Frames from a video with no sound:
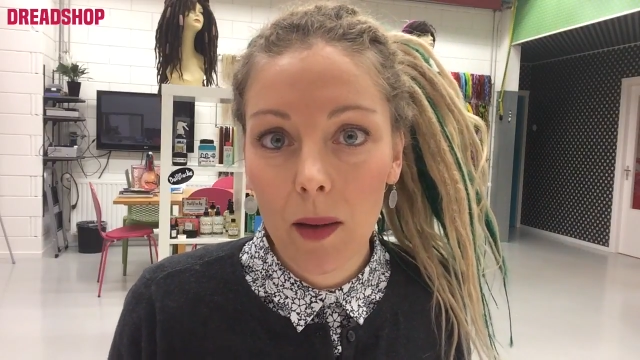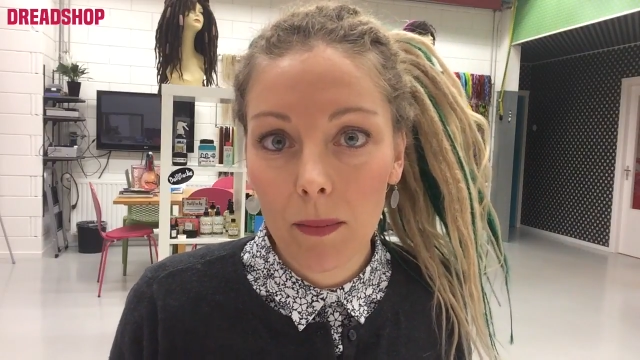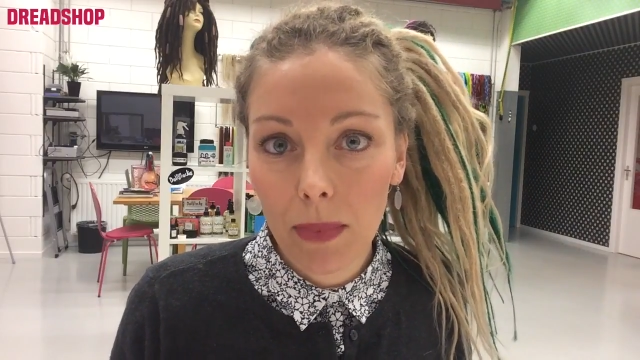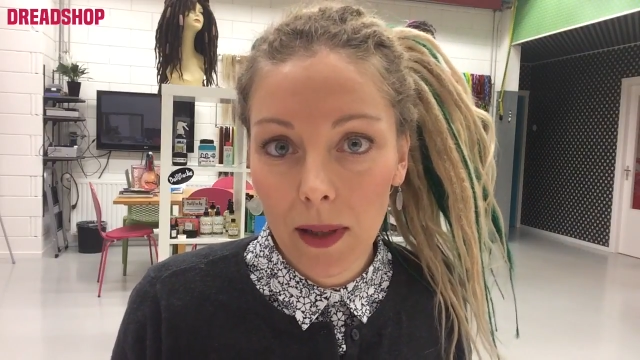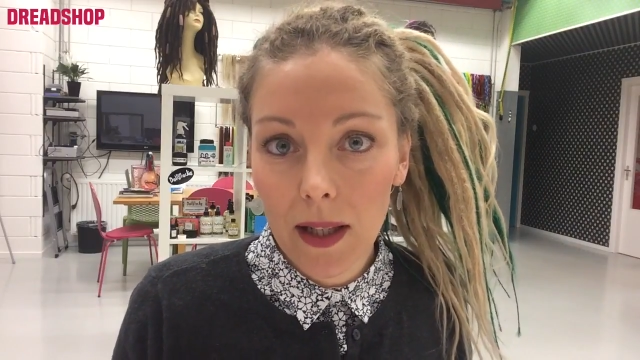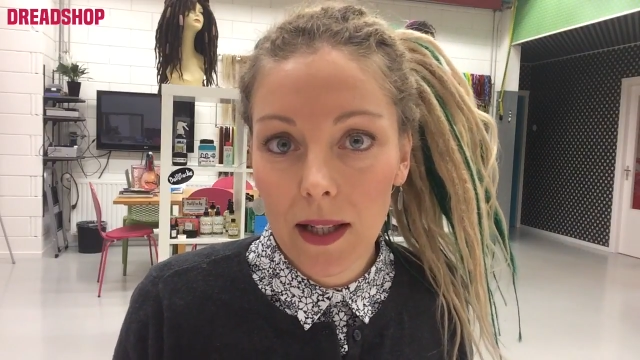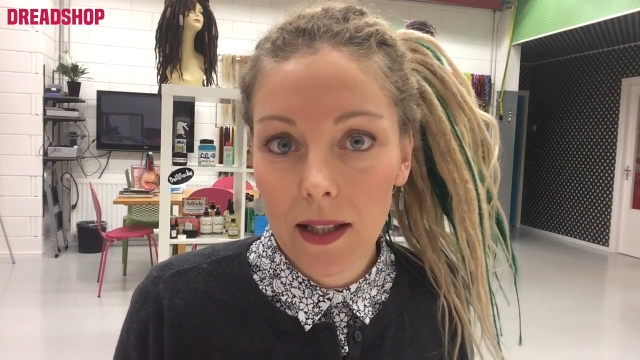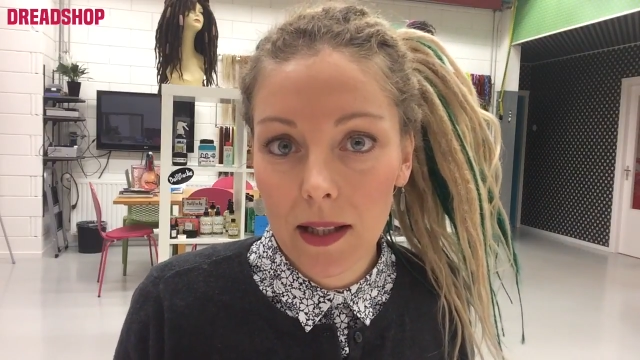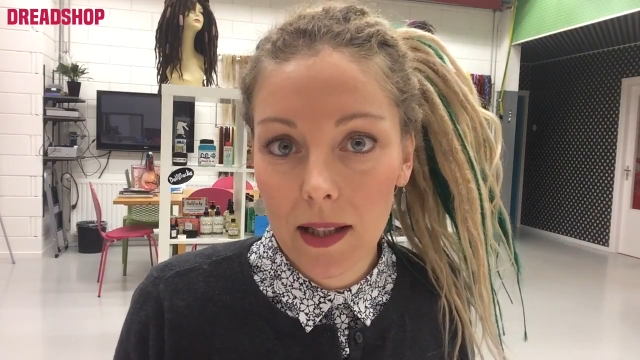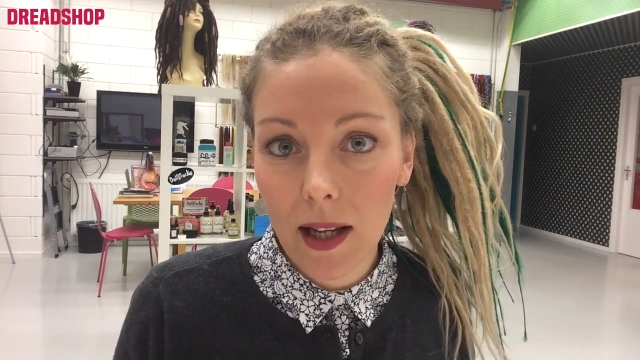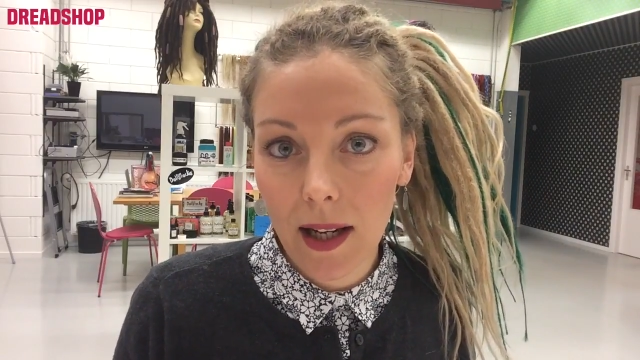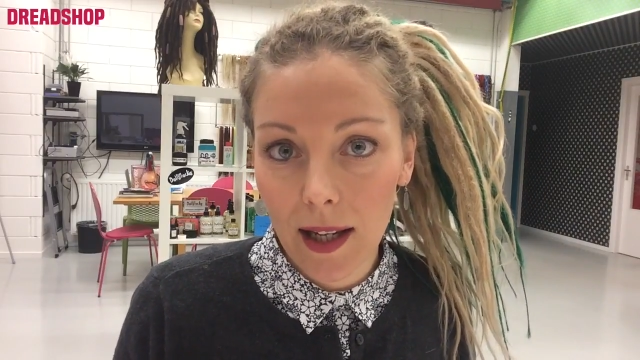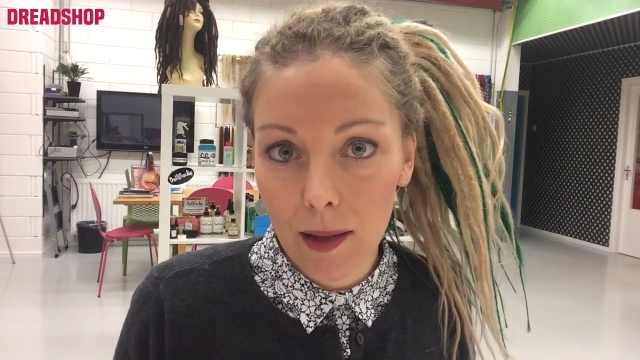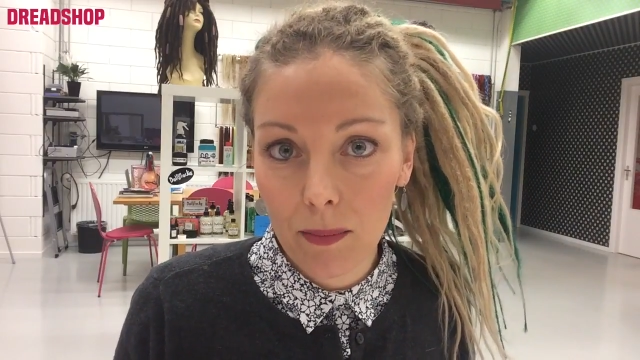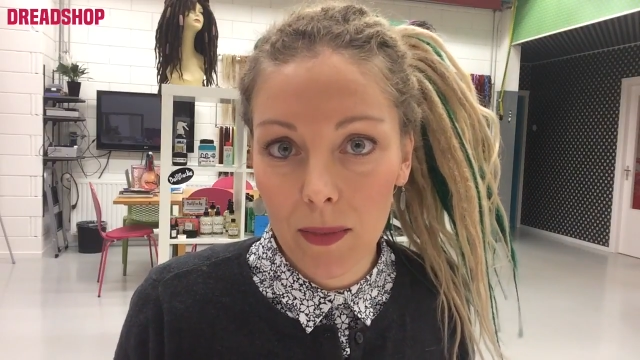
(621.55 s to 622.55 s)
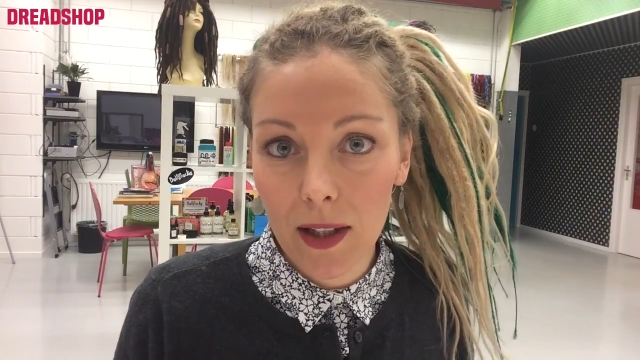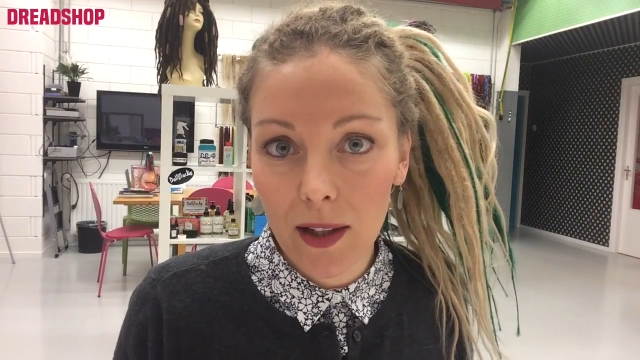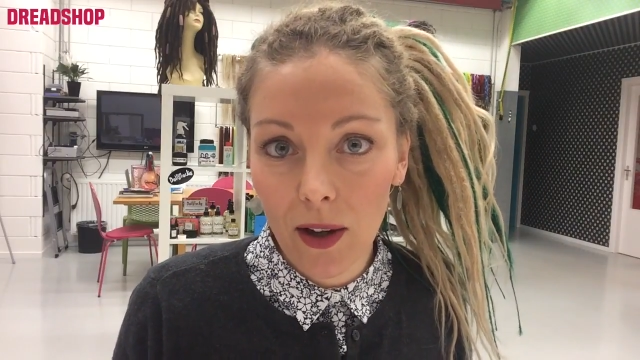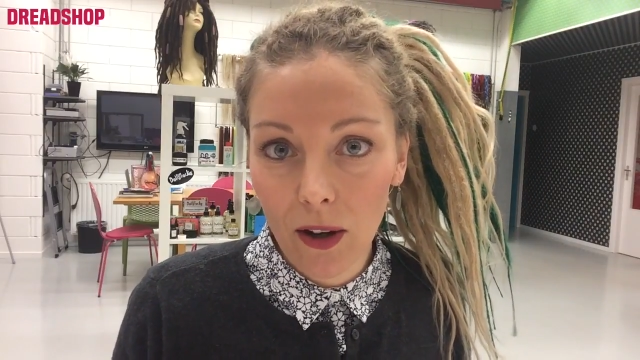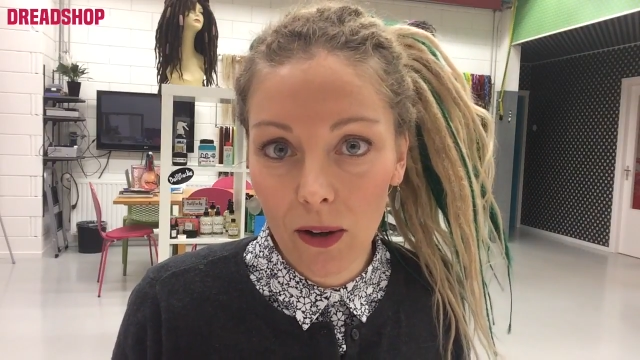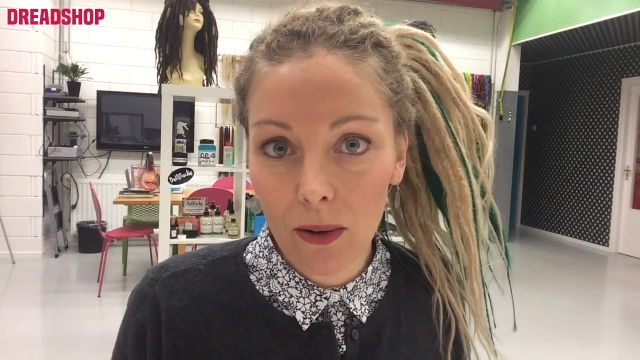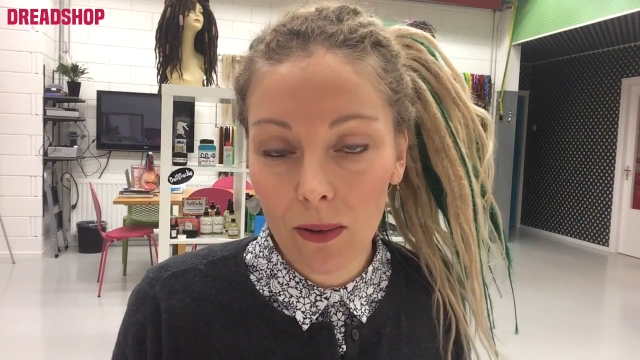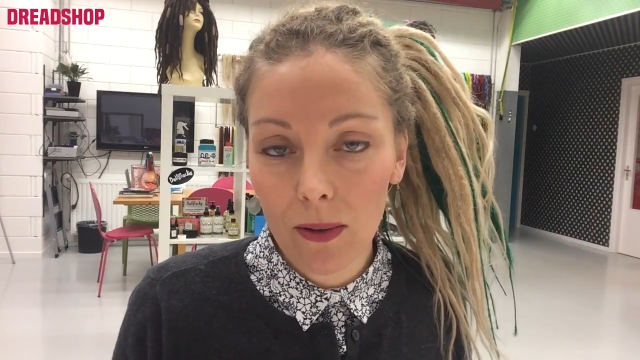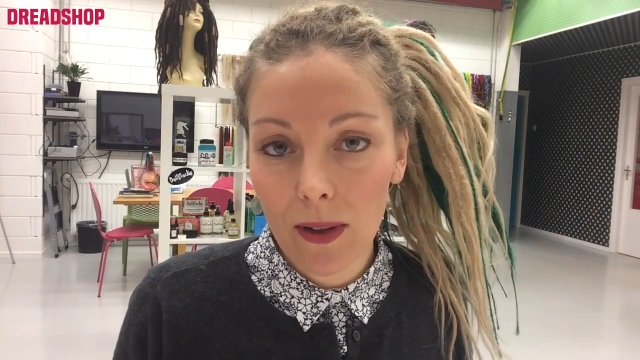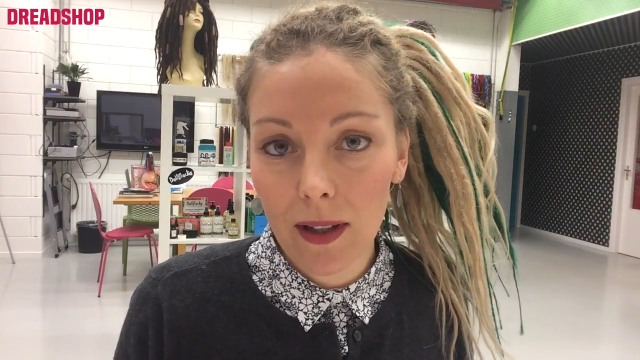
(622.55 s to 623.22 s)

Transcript: please let me know.